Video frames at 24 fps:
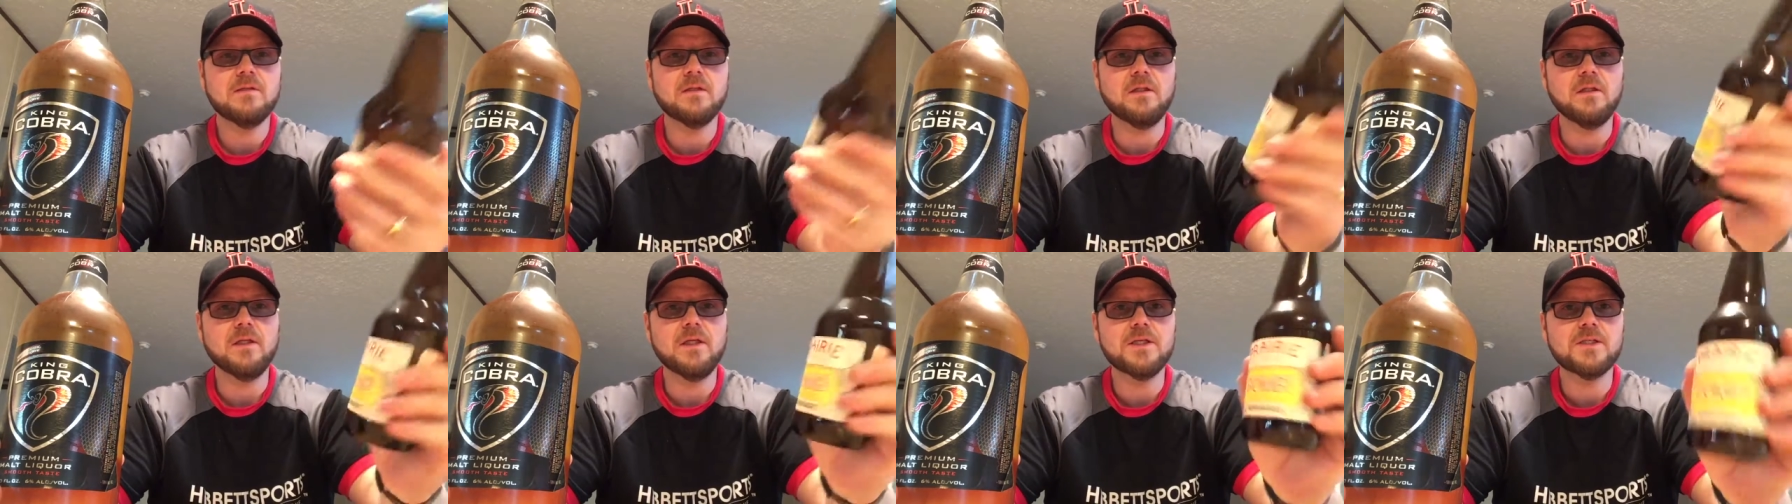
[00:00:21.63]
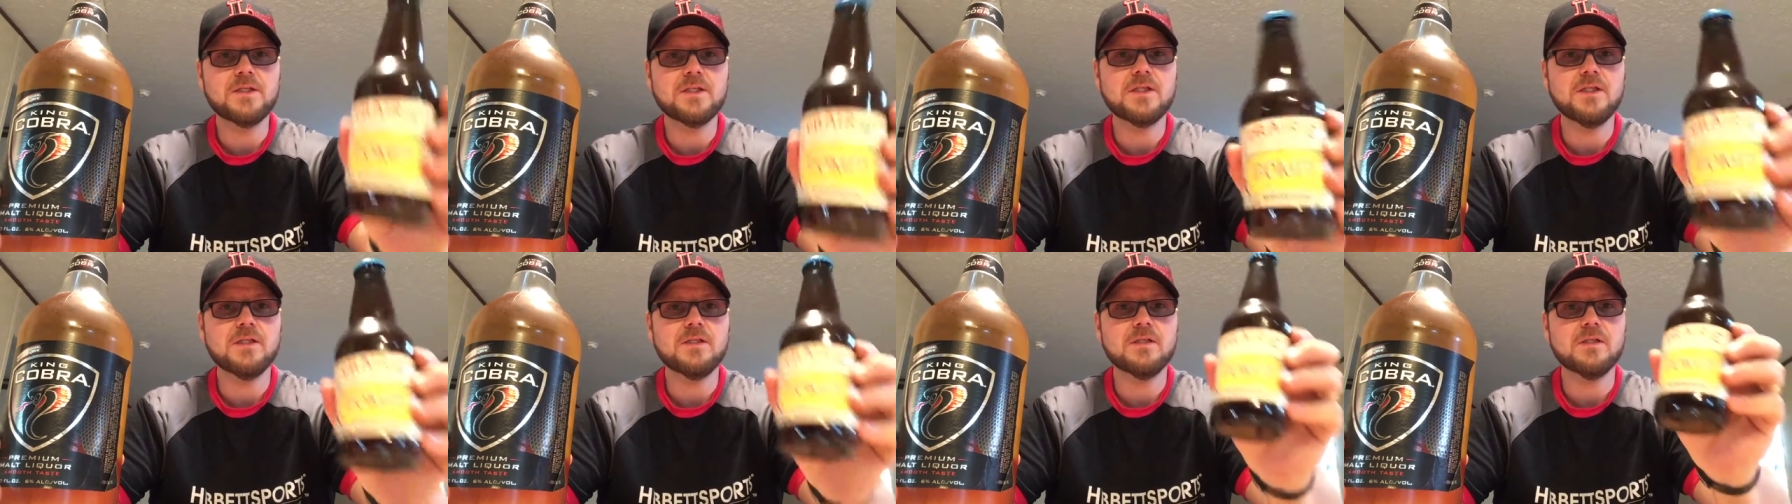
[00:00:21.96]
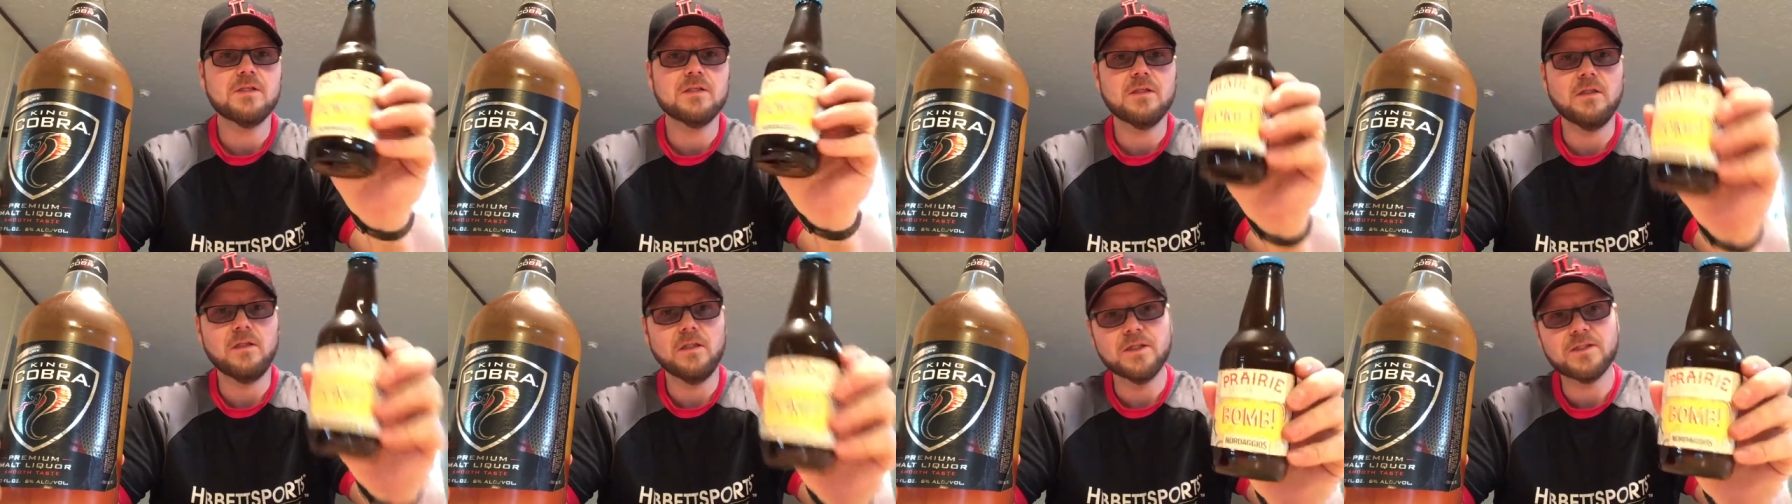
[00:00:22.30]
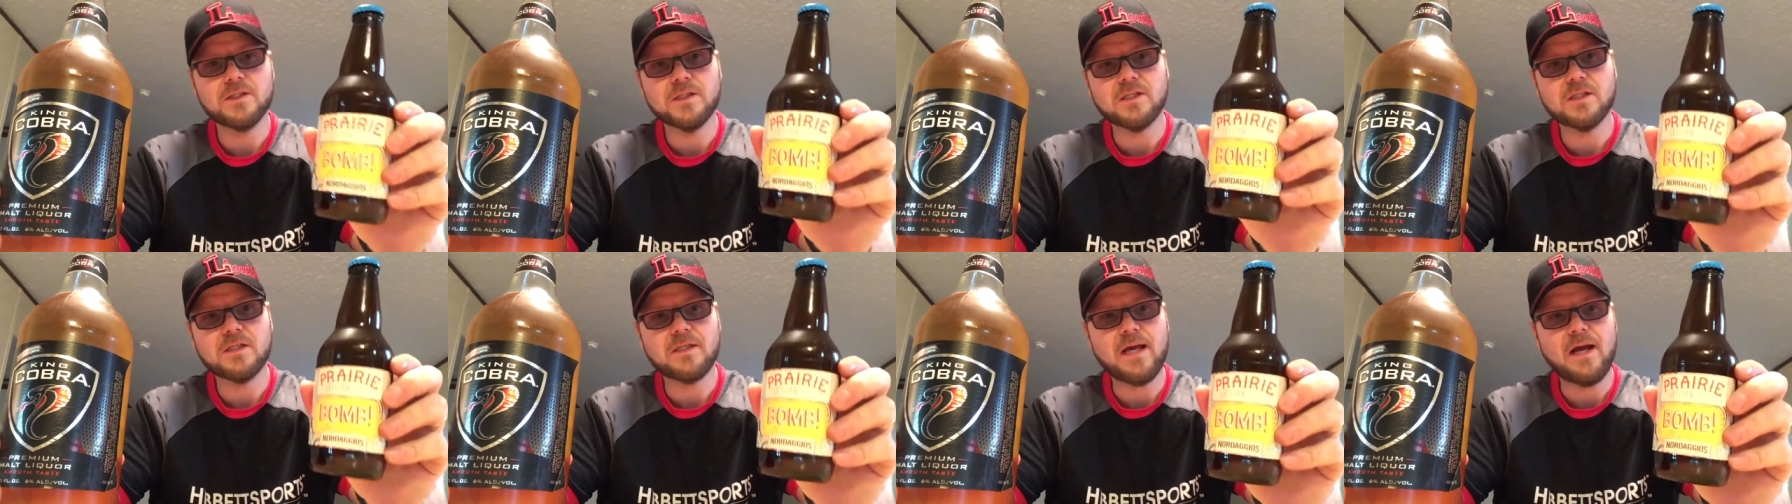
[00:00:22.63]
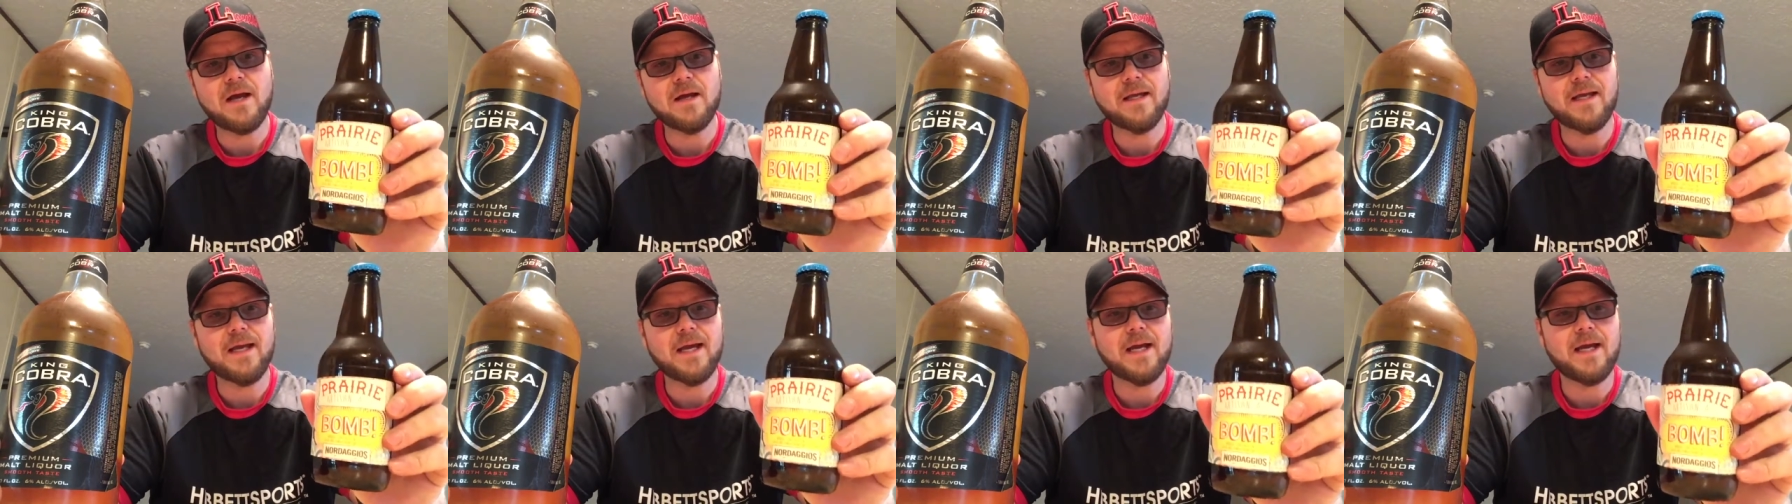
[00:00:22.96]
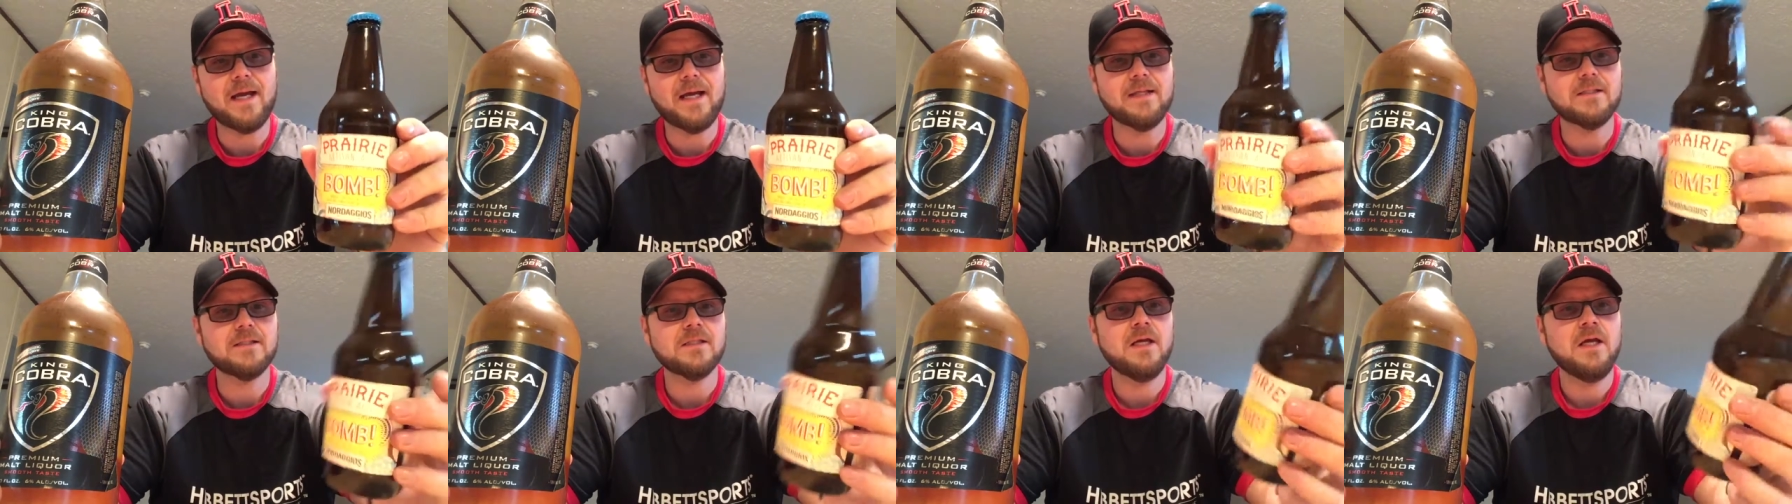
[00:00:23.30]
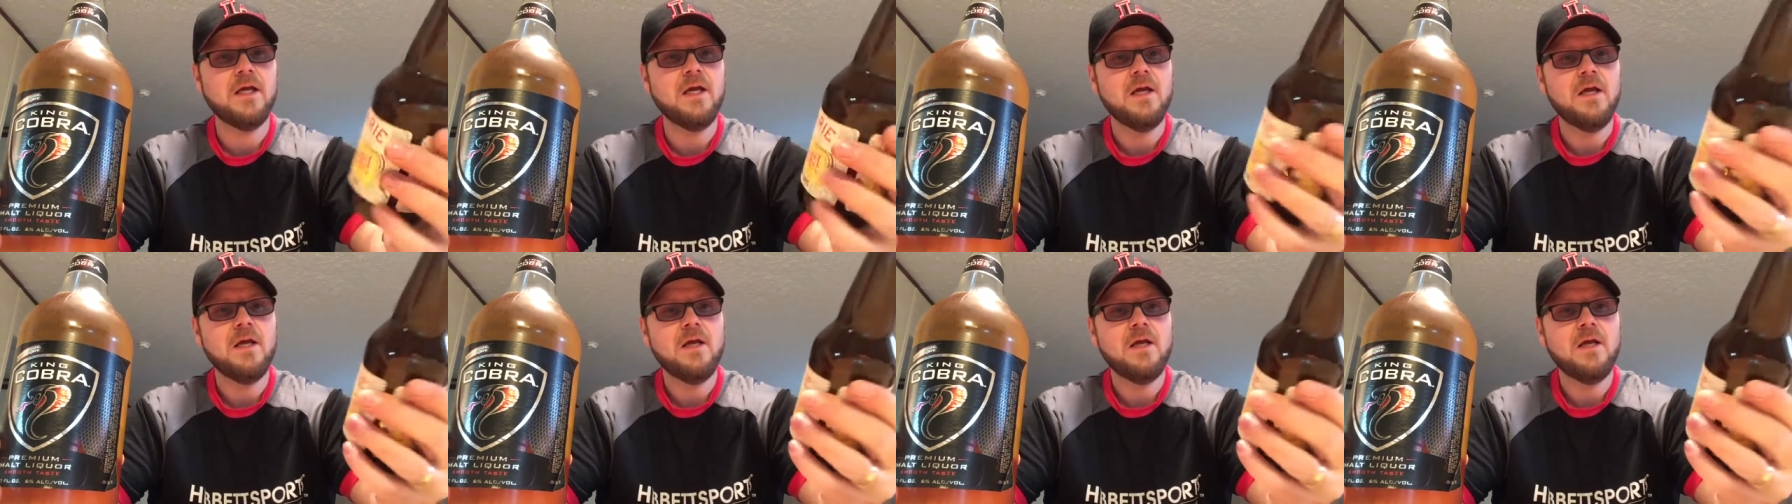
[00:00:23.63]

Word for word: Delicious, delicious stout, guys.